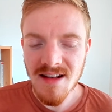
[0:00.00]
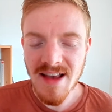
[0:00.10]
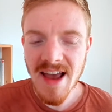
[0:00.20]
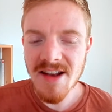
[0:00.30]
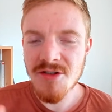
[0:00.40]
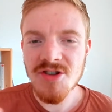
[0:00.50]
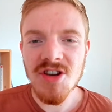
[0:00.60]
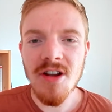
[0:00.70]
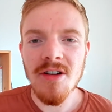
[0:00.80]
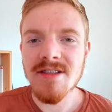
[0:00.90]
energy
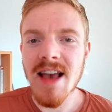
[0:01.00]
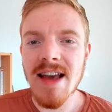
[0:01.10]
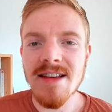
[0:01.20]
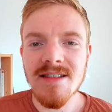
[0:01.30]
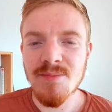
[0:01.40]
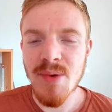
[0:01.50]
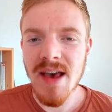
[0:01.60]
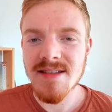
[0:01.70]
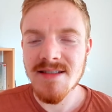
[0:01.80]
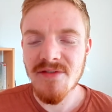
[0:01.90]
loss at its
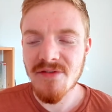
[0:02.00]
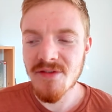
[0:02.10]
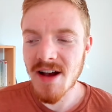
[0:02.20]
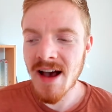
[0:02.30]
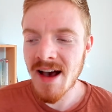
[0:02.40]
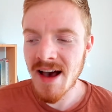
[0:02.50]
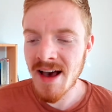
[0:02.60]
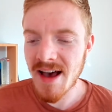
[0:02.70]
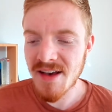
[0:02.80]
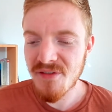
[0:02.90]
best.
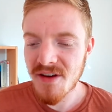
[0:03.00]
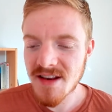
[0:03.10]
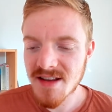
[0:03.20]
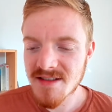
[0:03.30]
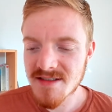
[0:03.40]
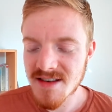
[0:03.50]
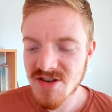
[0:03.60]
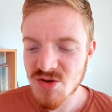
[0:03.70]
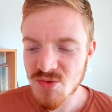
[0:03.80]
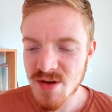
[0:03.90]
I find it
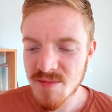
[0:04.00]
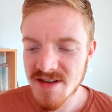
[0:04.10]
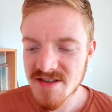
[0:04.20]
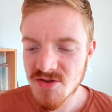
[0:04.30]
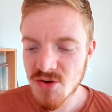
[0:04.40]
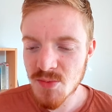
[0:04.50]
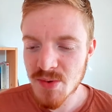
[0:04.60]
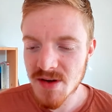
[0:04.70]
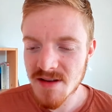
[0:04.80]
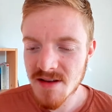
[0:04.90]
extremely
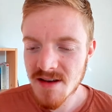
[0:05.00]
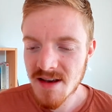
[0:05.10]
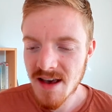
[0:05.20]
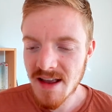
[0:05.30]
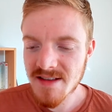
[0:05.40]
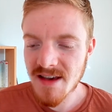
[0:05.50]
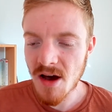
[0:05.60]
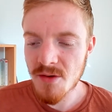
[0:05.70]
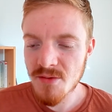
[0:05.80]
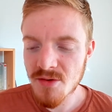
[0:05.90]
stupid and
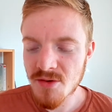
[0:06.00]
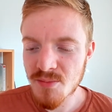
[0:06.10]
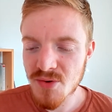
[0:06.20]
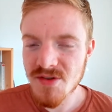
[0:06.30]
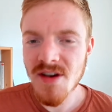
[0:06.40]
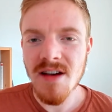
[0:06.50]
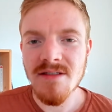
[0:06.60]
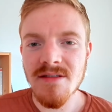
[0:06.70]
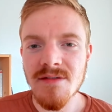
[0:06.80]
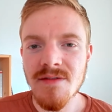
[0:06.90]

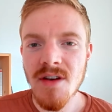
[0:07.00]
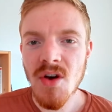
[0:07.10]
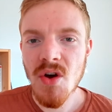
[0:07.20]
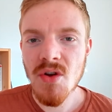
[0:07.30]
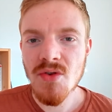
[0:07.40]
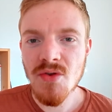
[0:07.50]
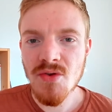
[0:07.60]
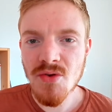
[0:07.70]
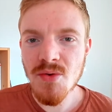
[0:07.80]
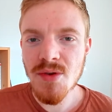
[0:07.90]
counterproductive to
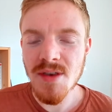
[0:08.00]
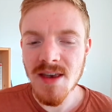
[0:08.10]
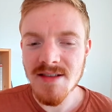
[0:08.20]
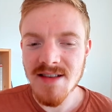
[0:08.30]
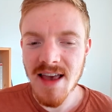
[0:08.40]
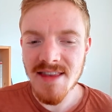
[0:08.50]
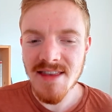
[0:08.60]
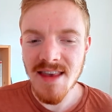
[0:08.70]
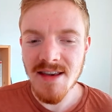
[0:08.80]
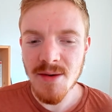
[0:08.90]
do things and
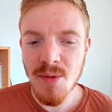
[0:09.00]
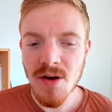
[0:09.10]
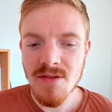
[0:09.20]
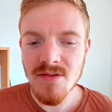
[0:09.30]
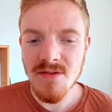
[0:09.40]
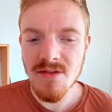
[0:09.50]
think about